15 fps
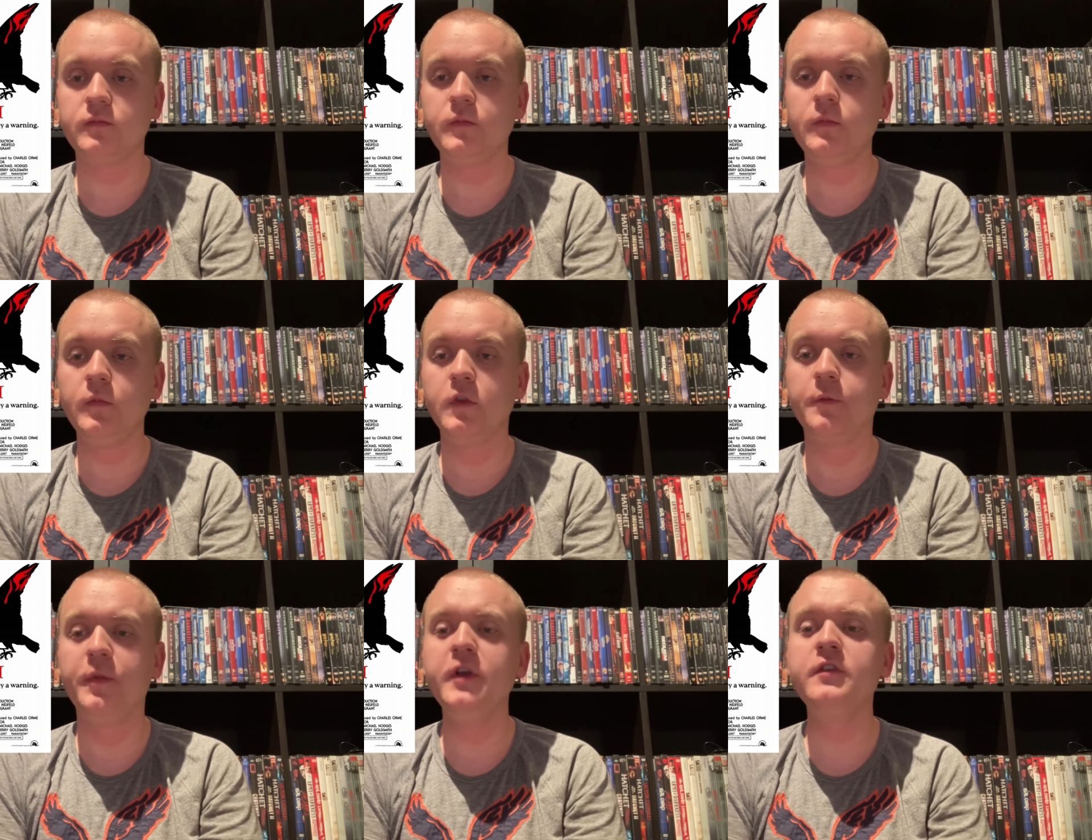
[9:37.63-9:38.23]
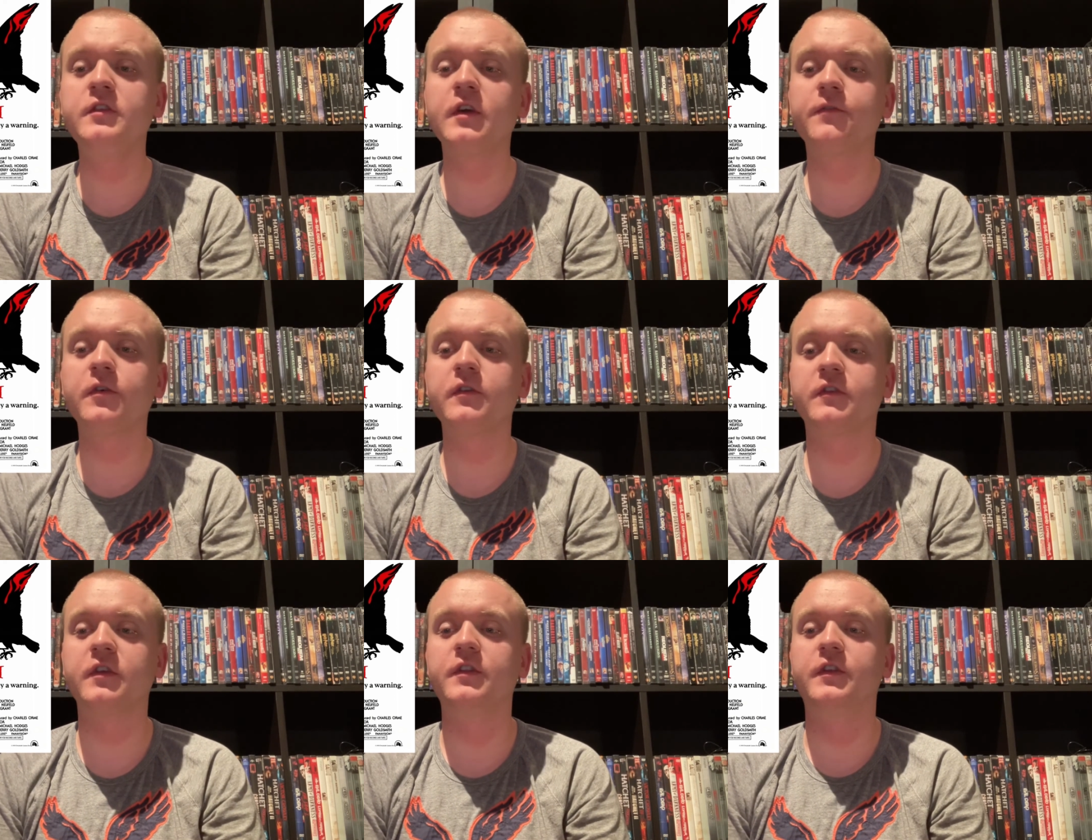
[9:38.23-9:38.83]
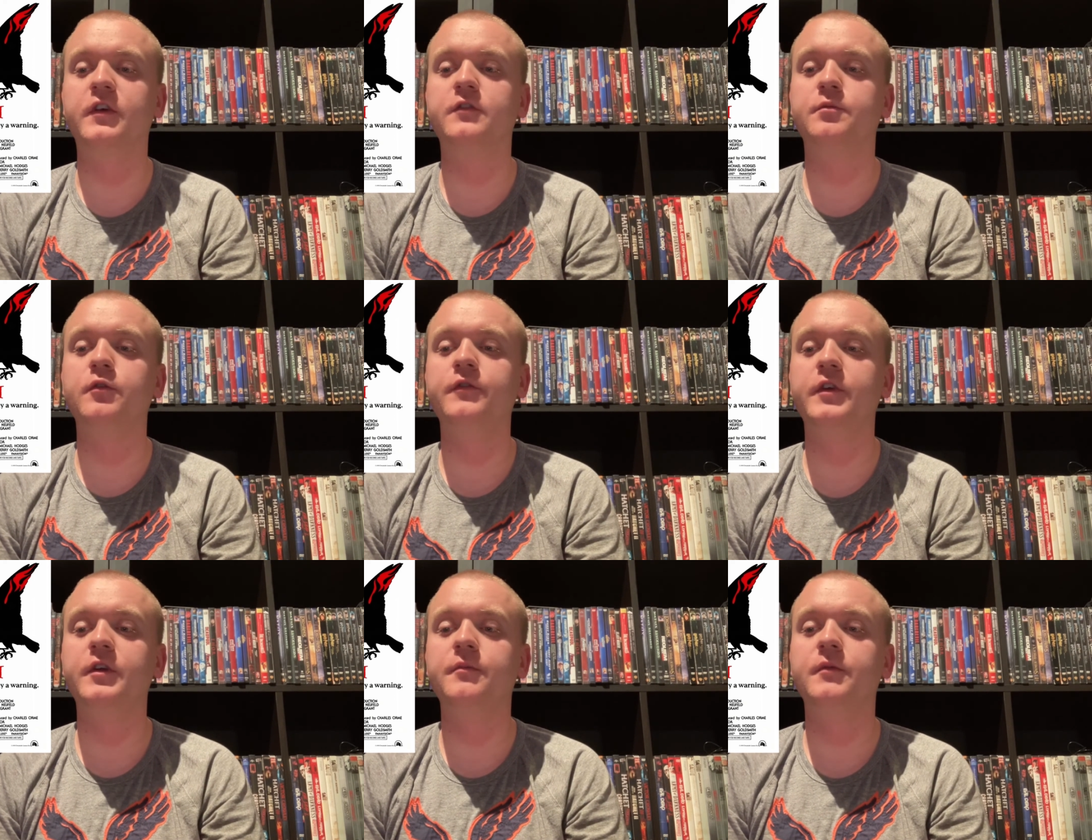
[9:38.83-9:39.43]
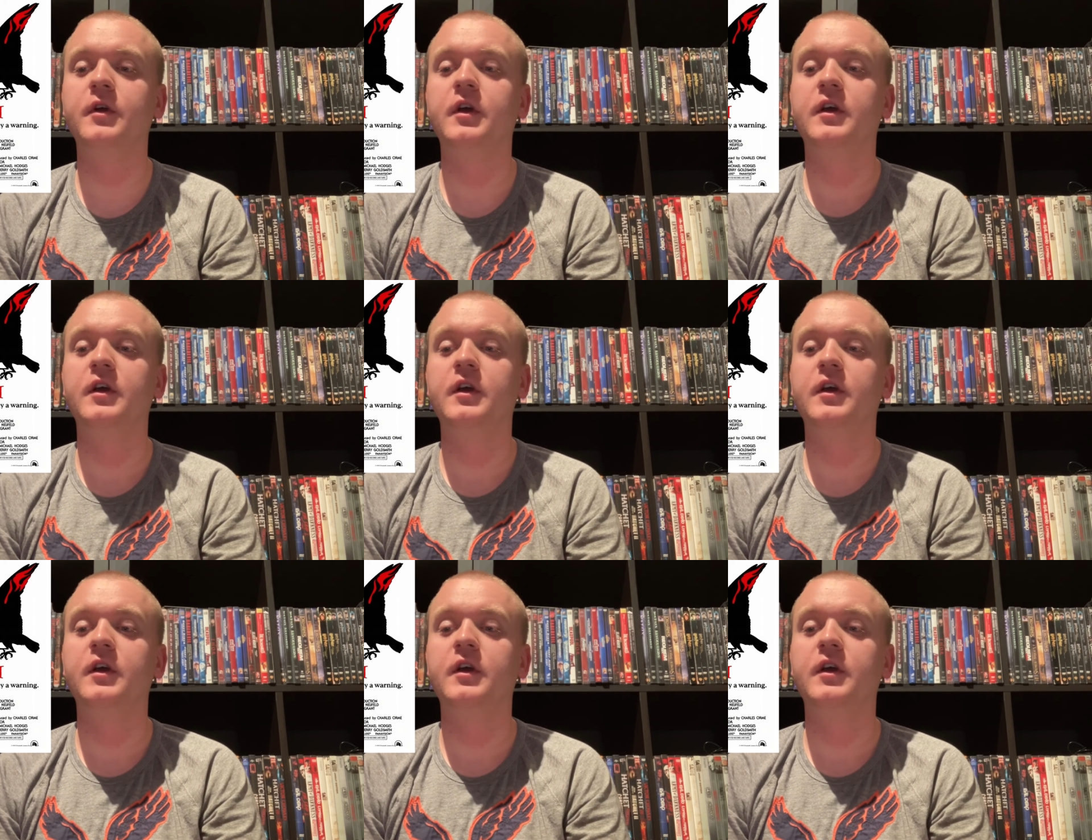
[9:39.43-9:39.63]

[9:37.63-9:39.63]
The big difference in this movie